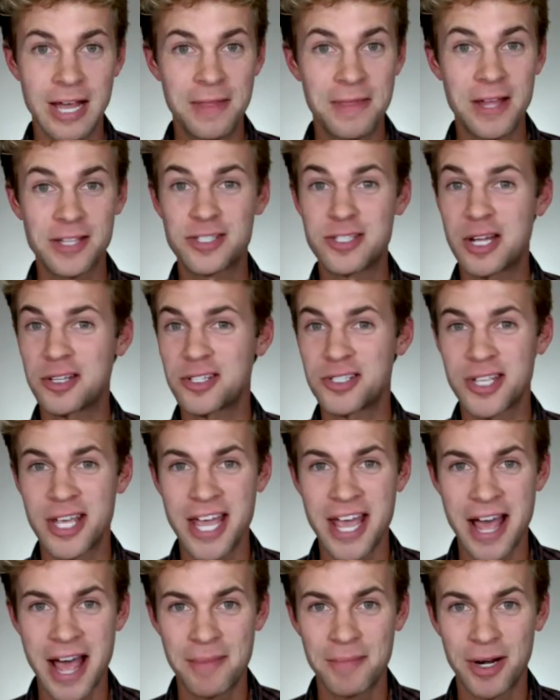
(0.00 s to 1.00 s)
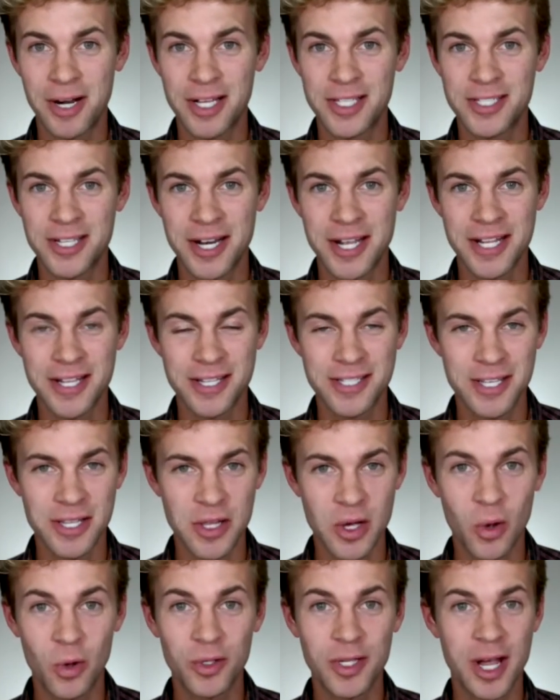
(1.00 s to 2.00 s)
That's not to say I'm not excited to see the
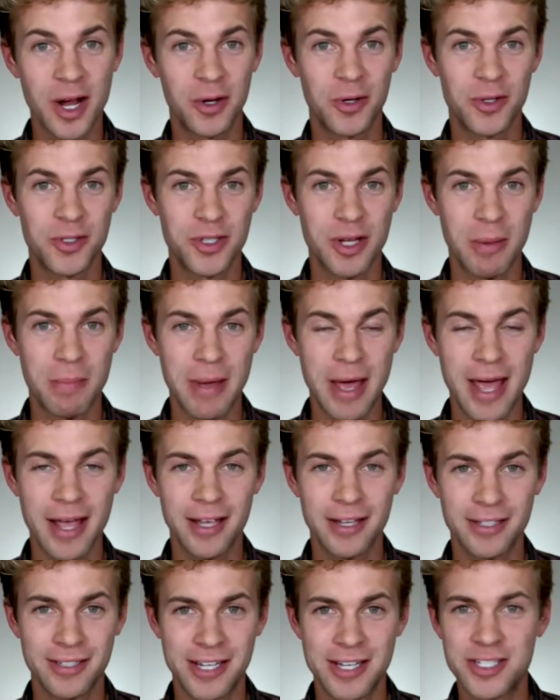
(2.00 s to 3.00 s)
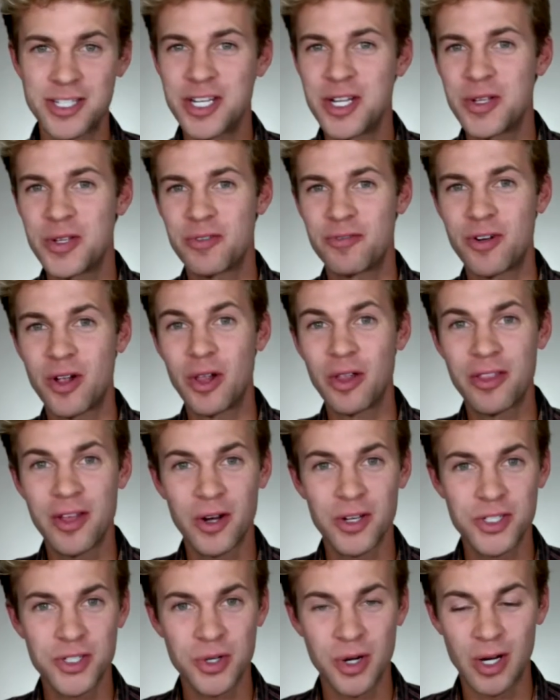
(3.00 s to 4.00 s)
old characters come back and continue to follow their
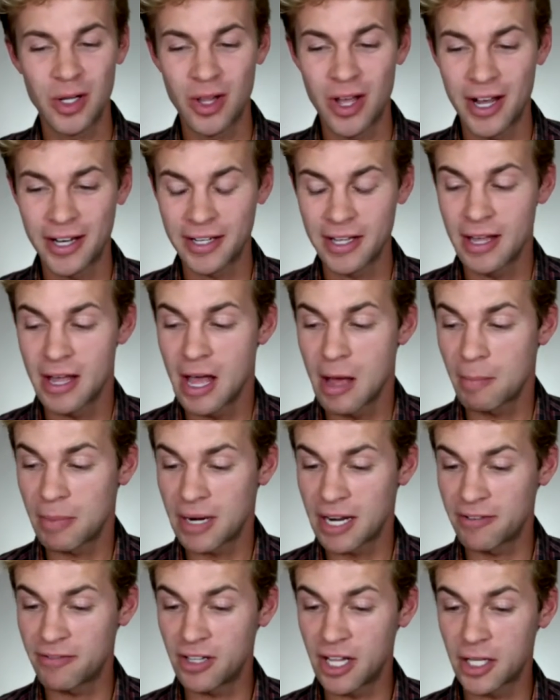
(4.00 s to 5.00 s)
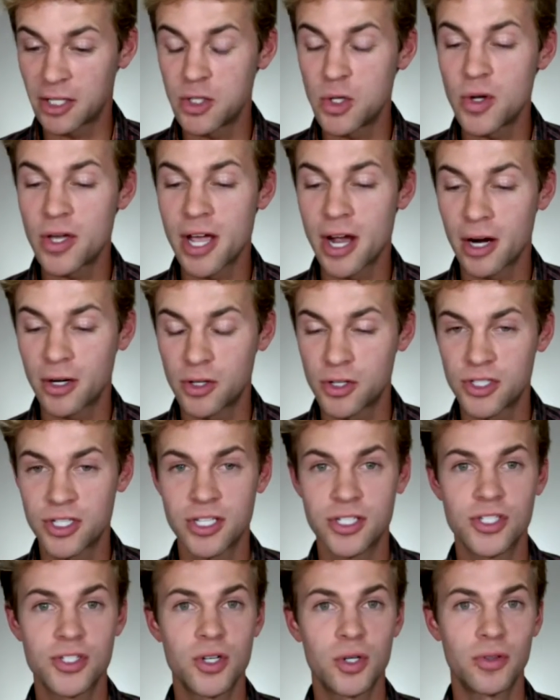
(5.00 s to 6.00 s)
storyline, but I feel like new characters can
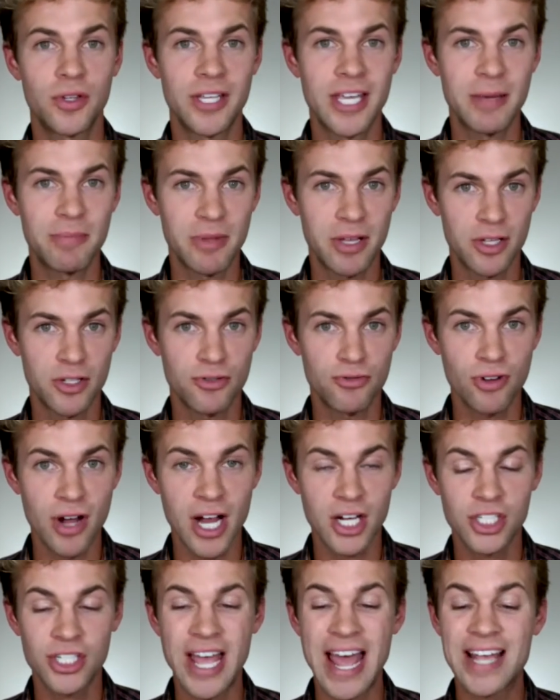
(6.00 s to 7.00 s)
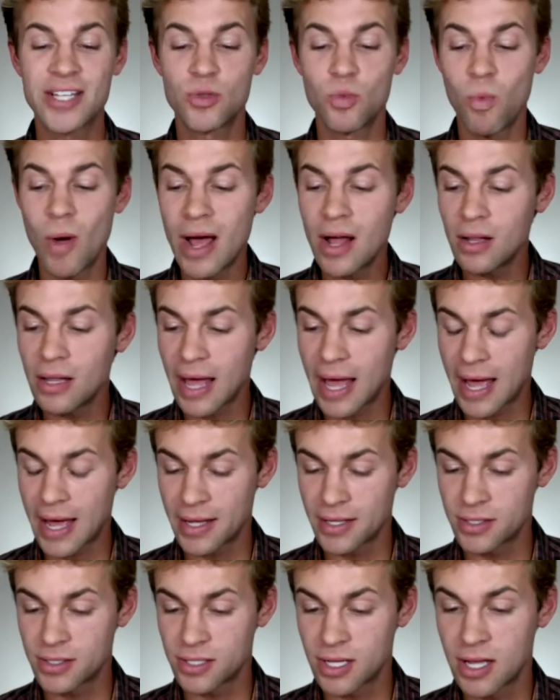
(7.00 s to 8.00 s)
certainly keep things fresh as well
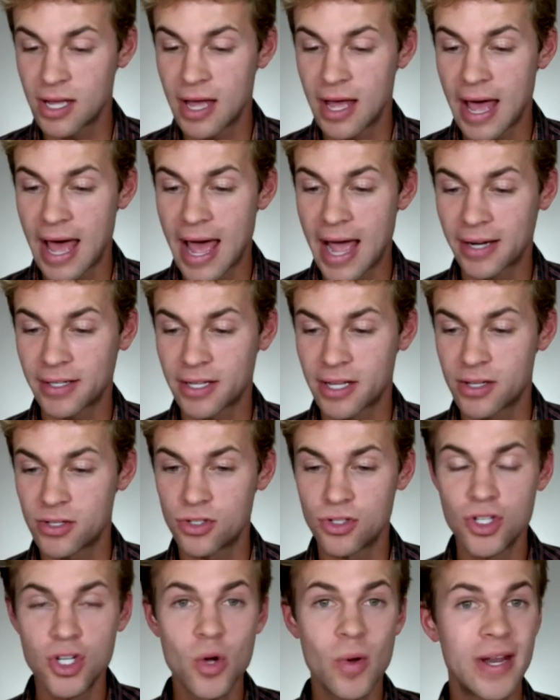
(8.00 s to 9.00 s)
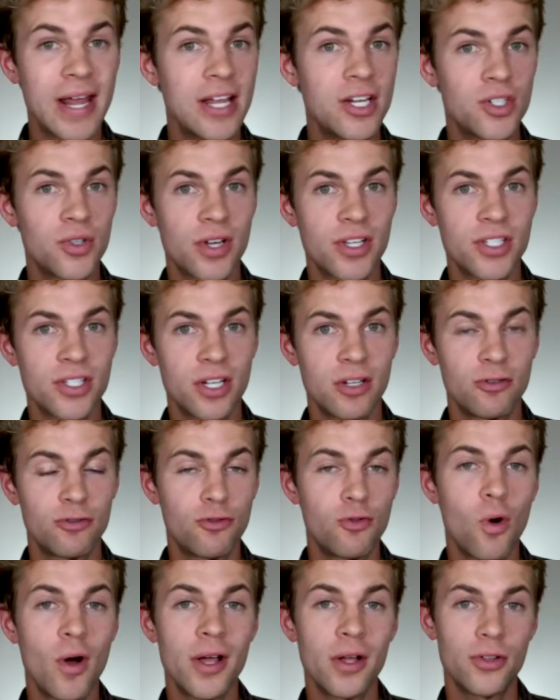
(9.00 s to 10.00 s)
as act as new and interesting
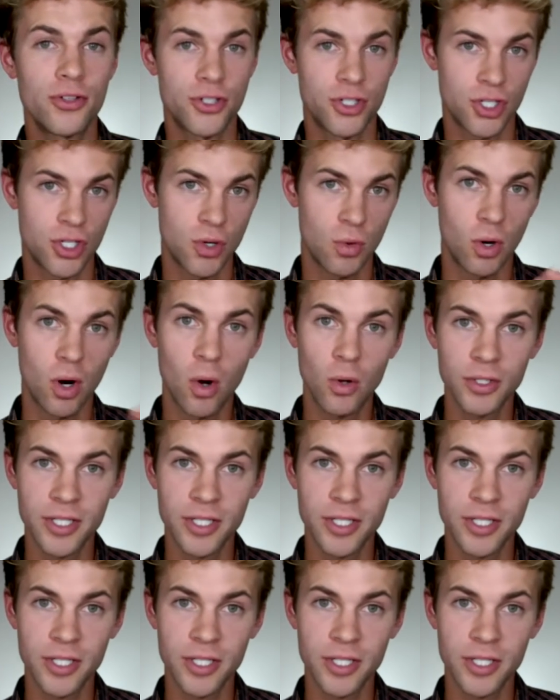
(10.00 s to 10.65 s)
foils to our old